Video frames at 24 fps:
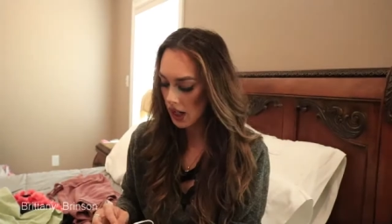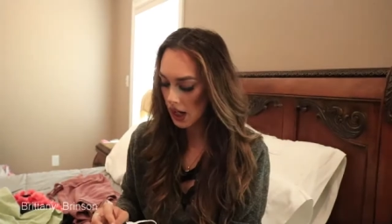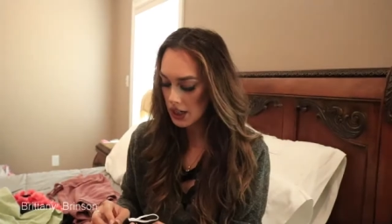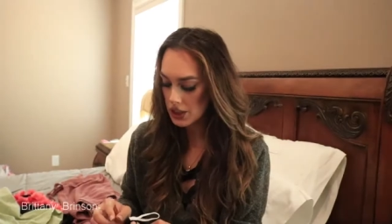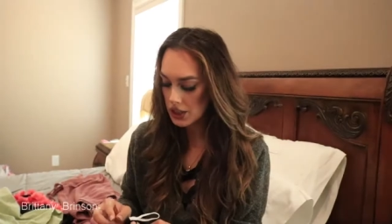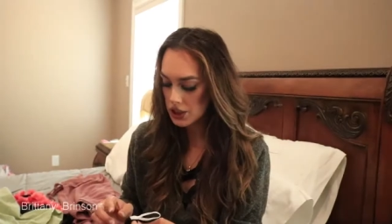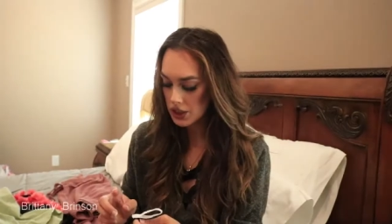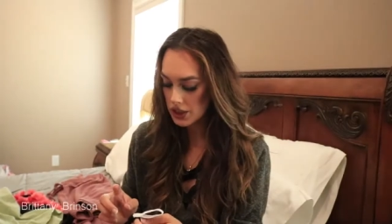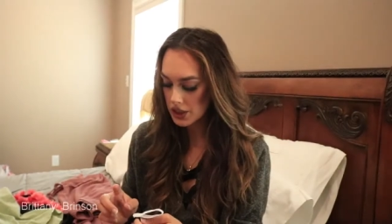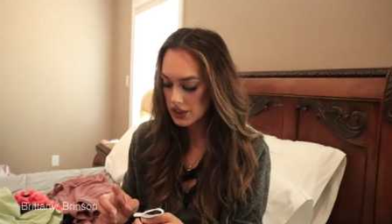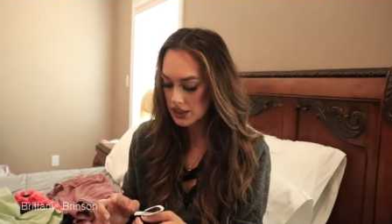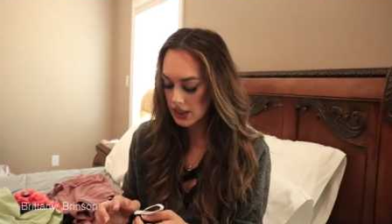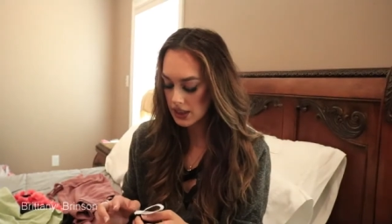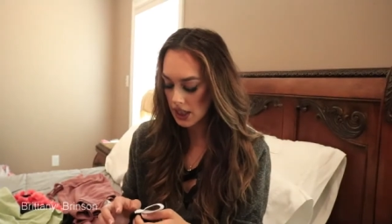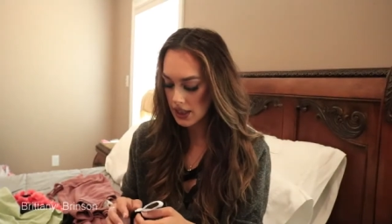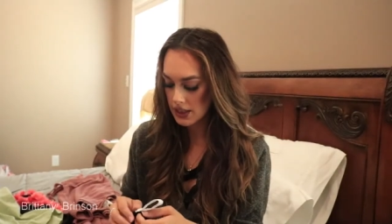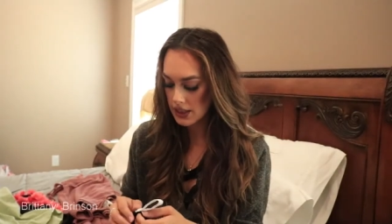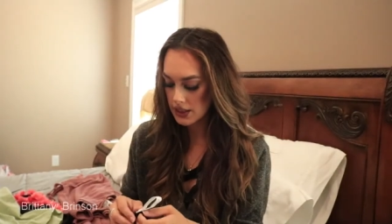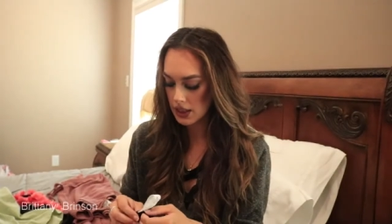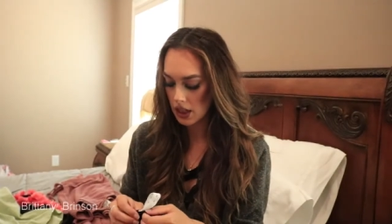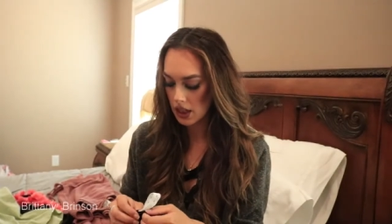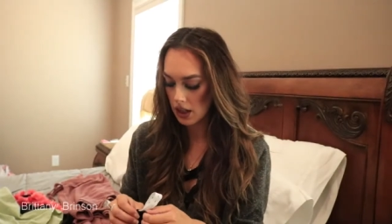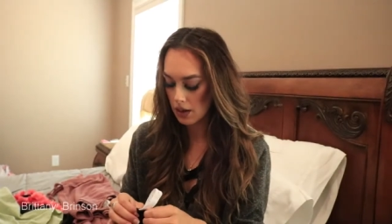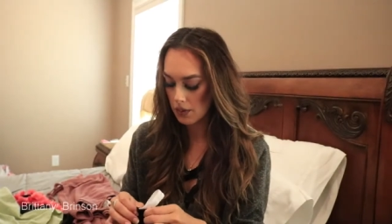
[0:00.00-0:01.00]
I should have
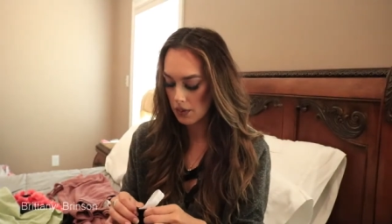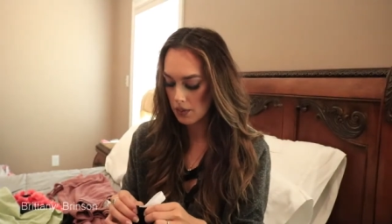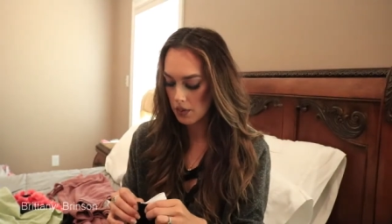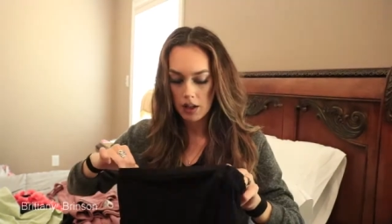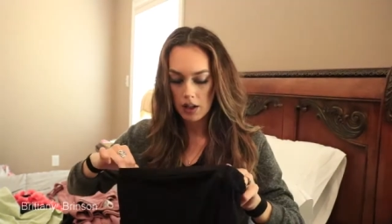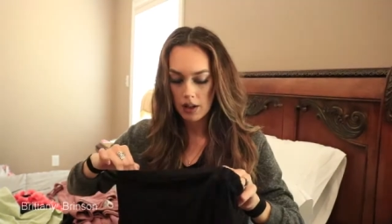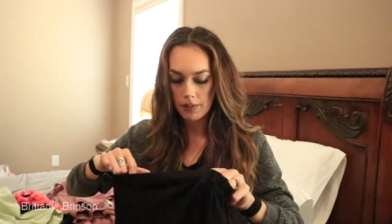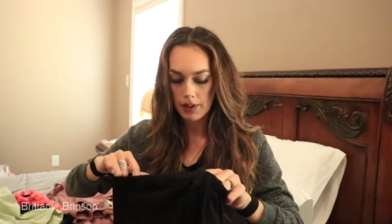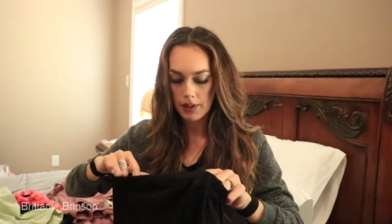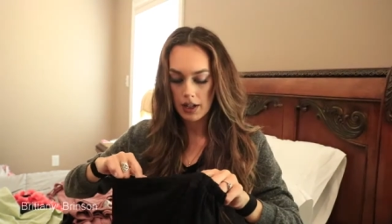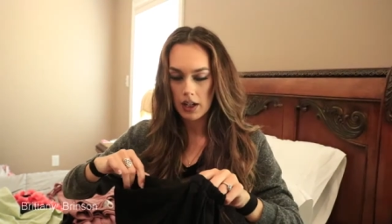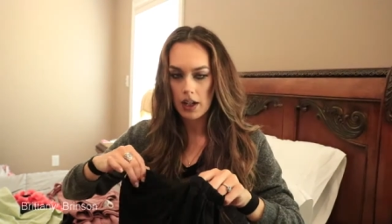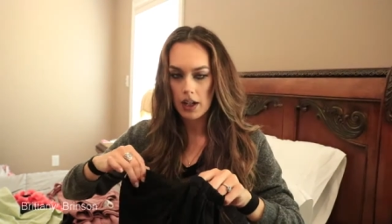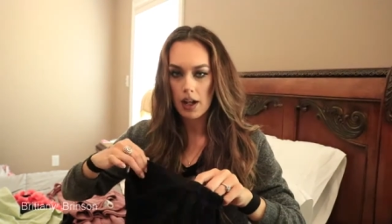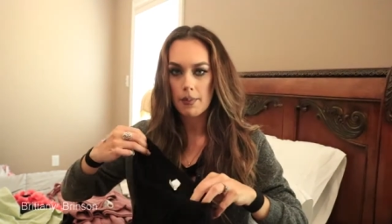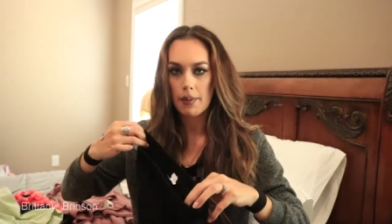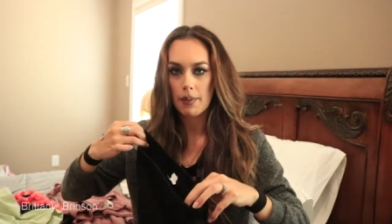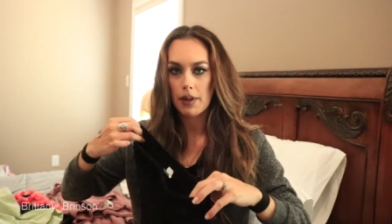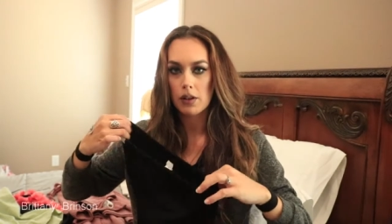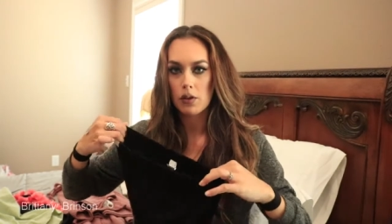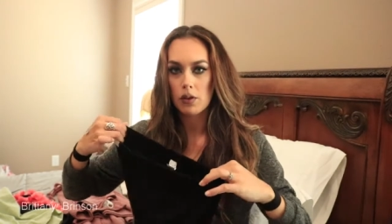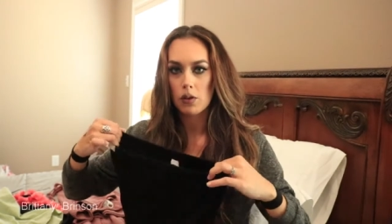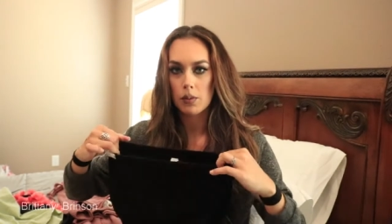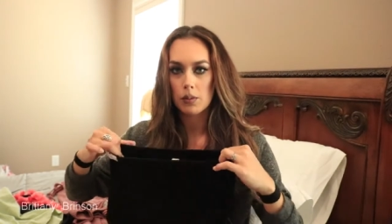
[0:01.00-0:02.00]
sized up. I mean, I got
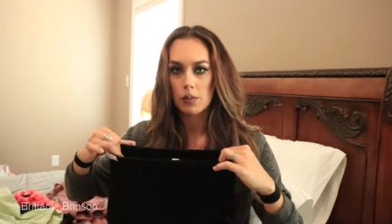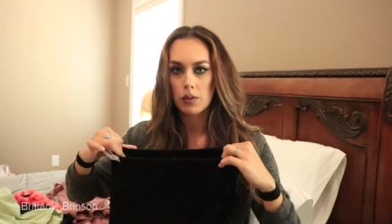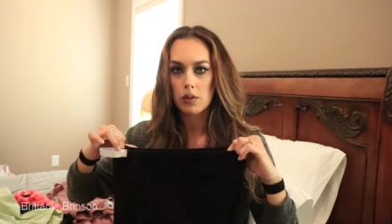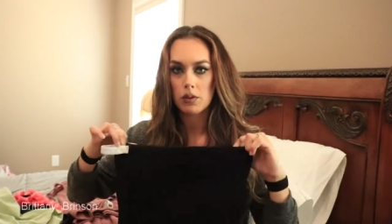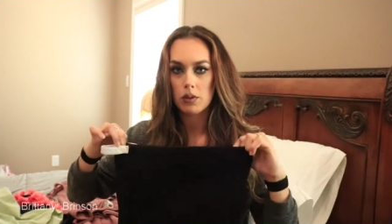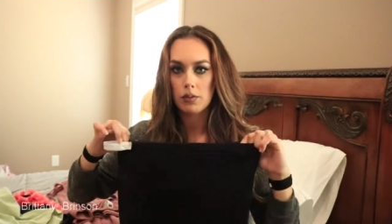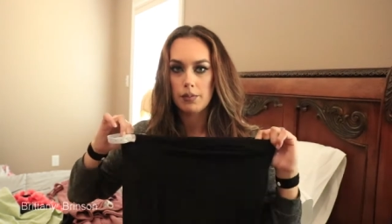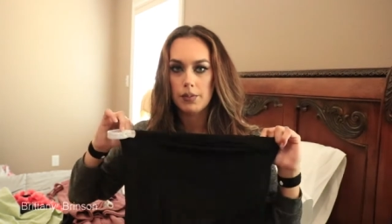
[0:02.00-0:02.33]
my normal